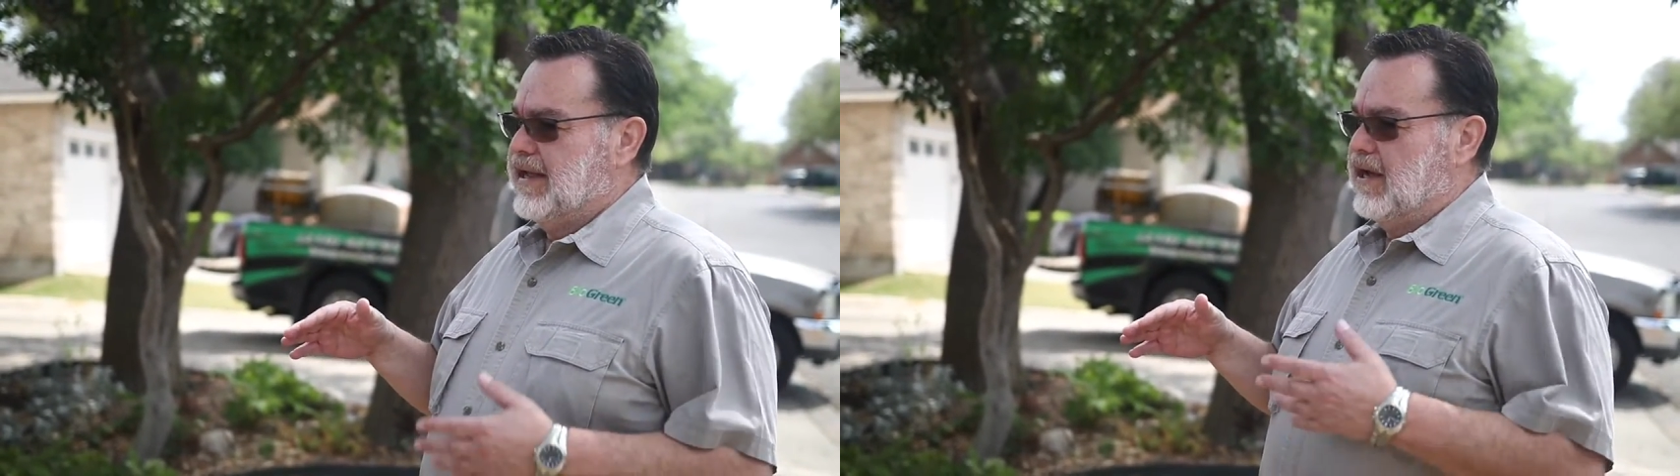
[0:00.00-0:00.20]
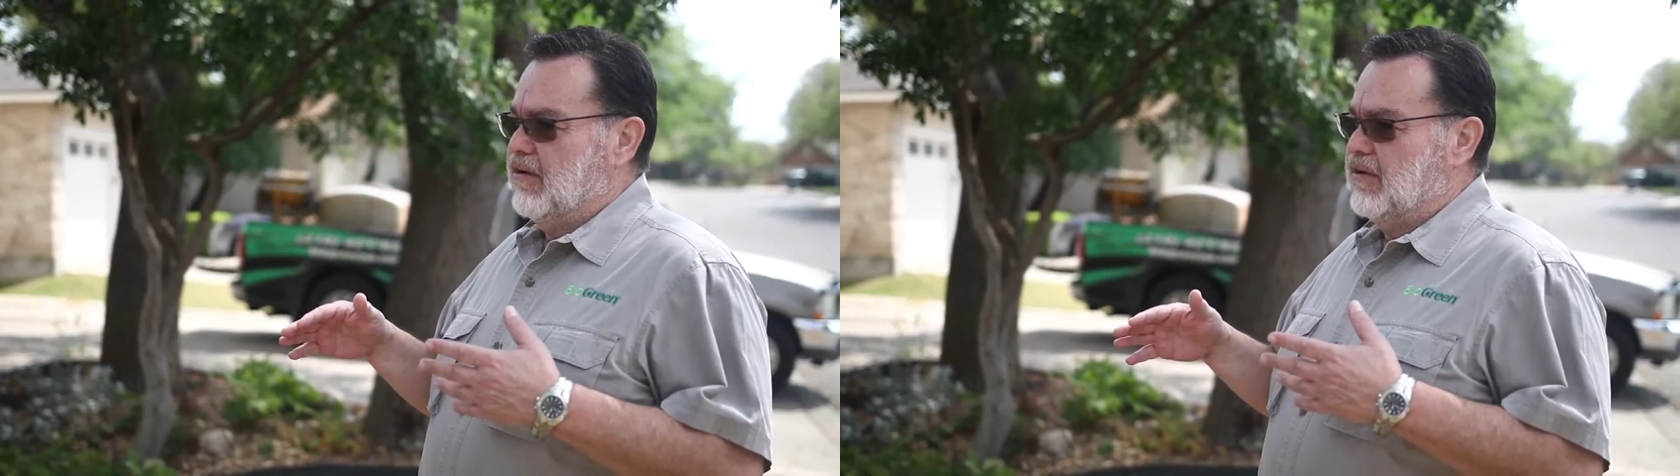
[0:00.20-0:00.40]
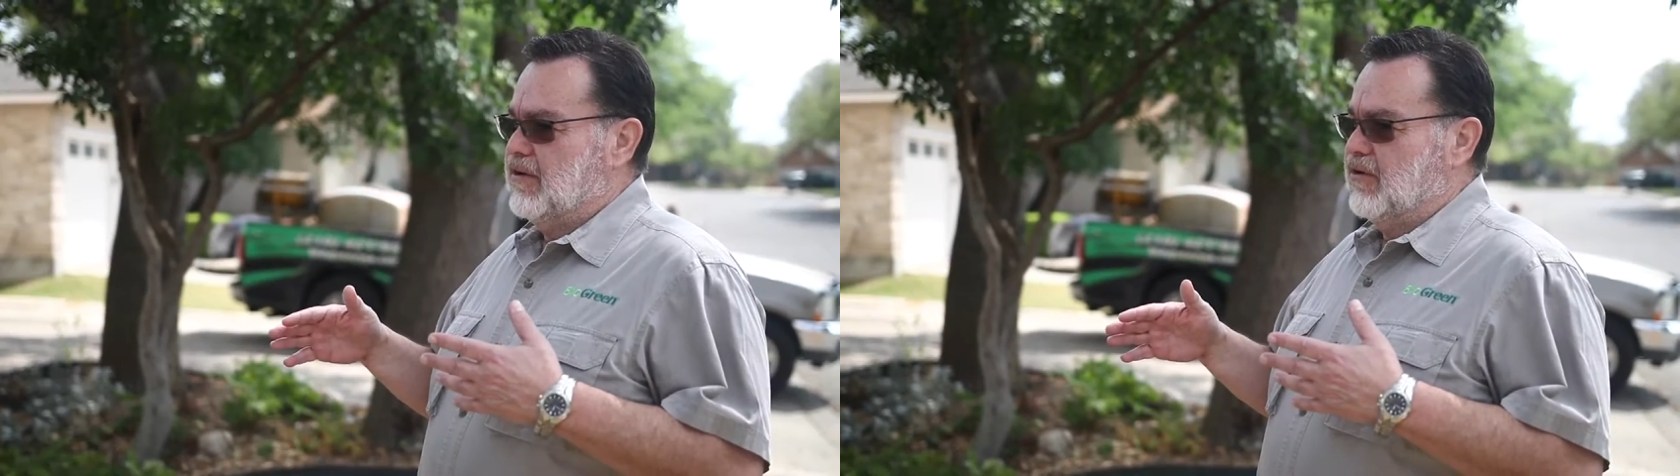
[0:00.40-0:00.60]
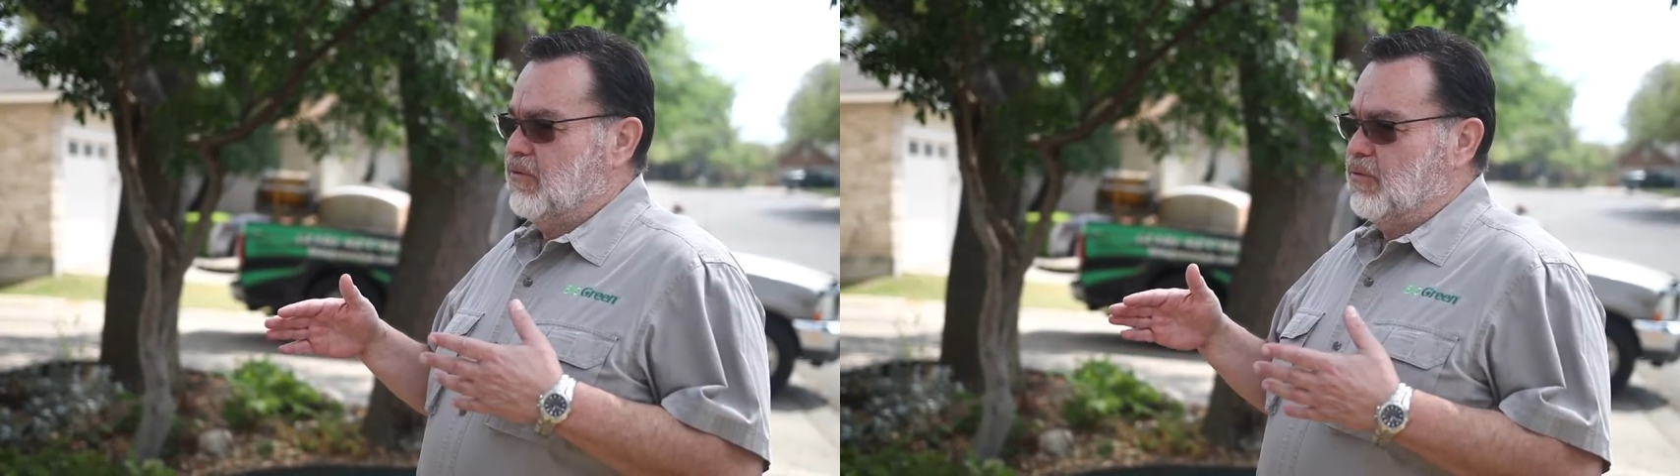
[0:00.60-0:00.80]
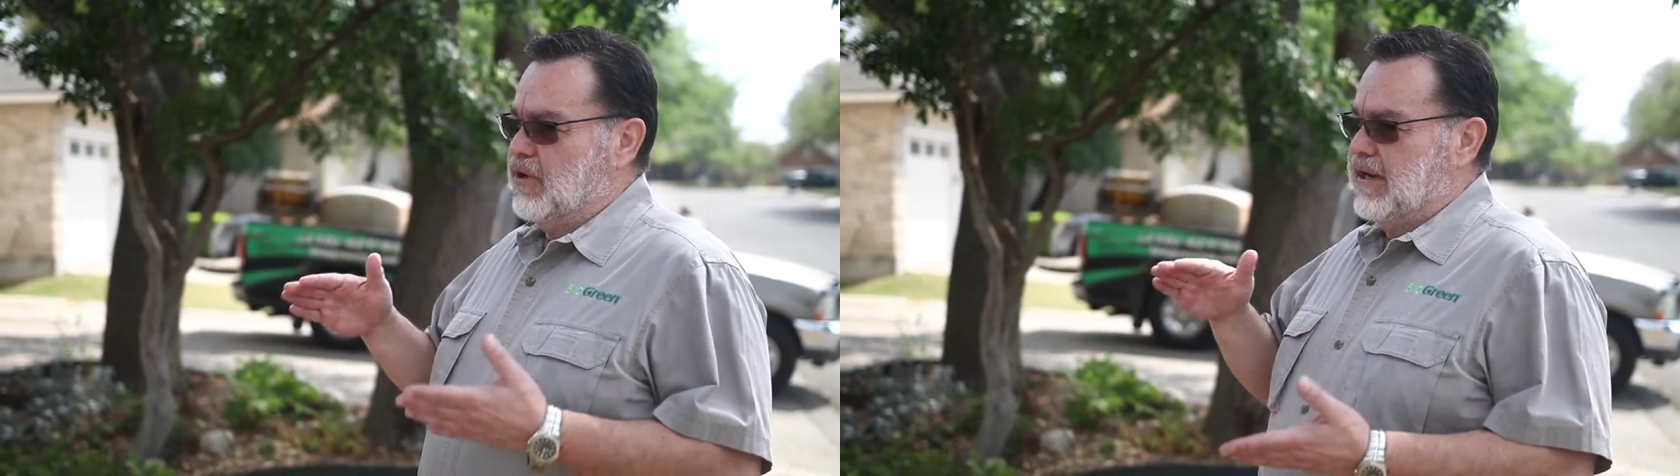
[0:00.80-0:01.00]
Now
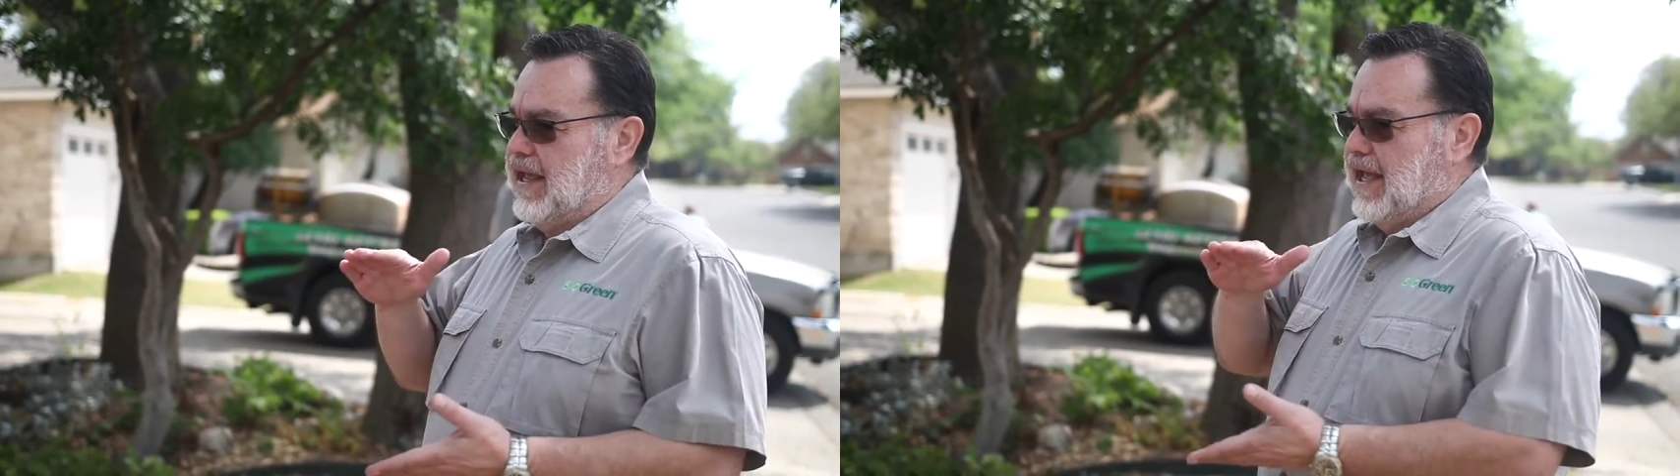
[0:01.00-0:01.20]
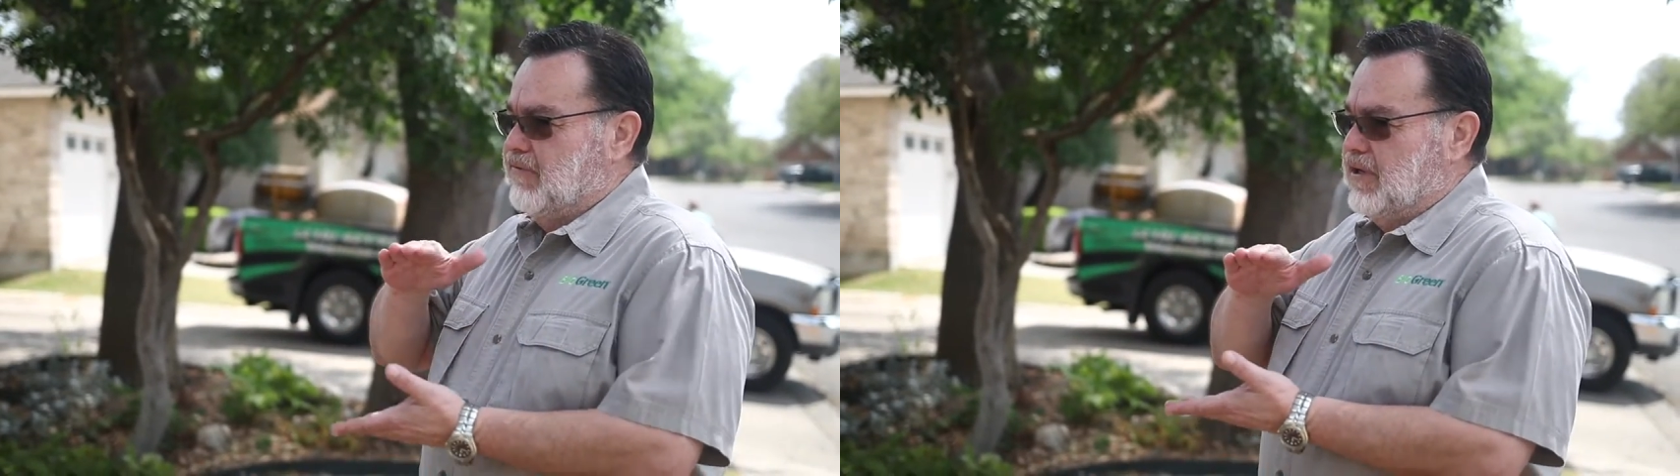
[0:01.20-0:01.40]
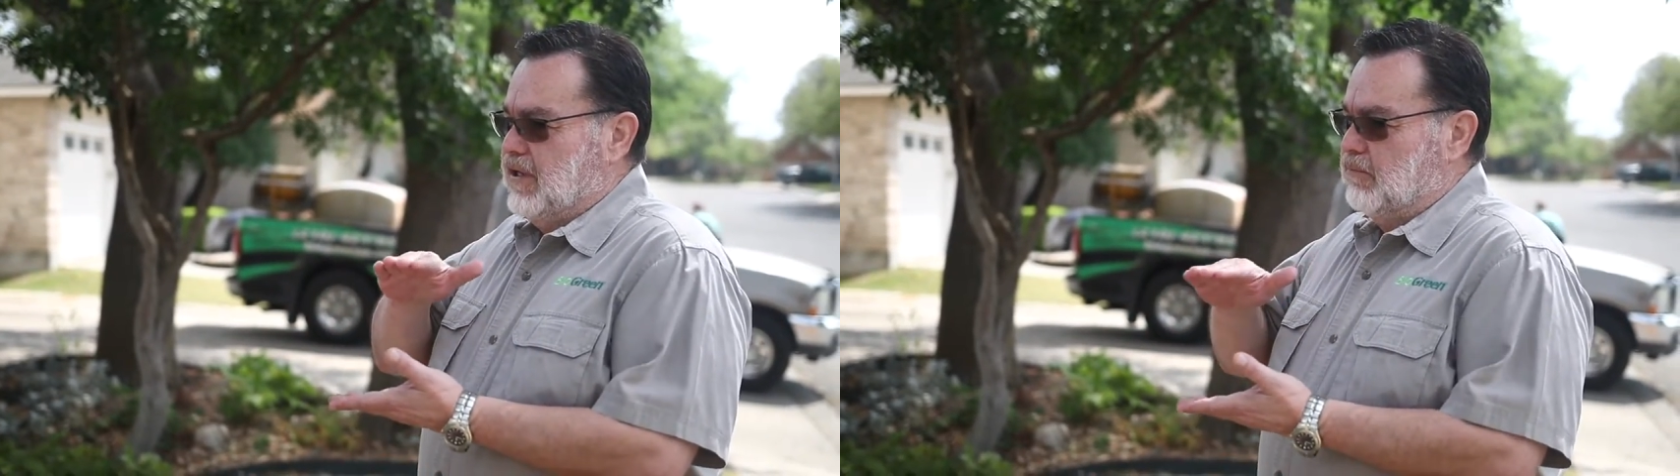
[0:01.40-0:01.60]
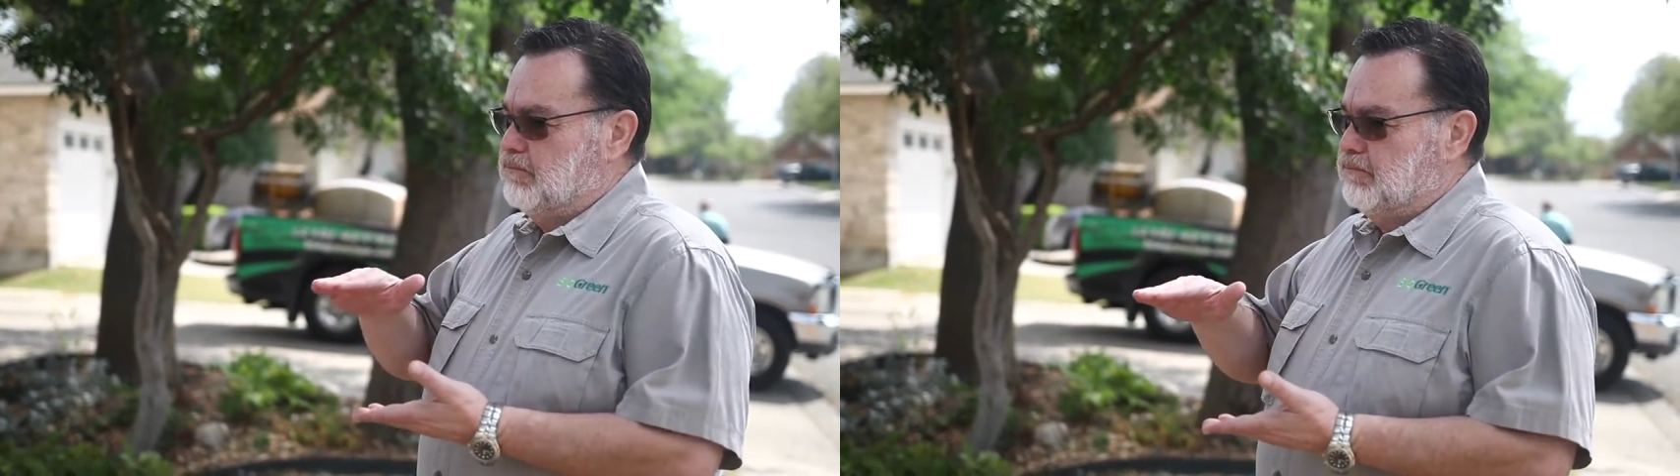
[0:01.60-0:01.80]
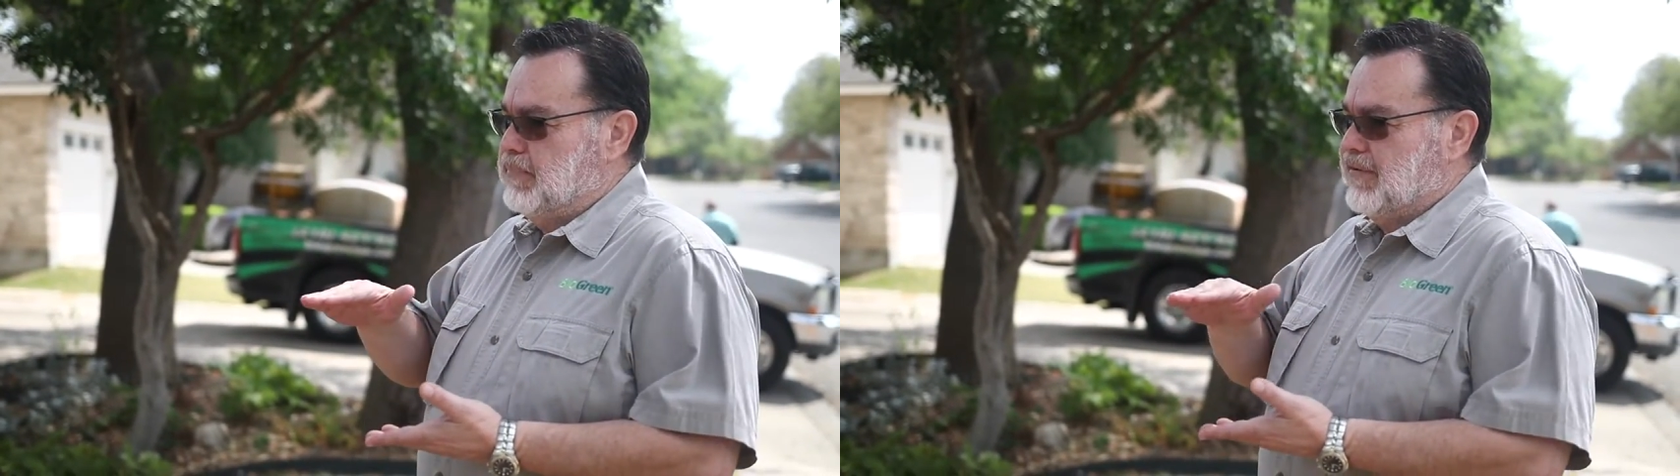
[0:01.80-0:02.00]
we're going to have a little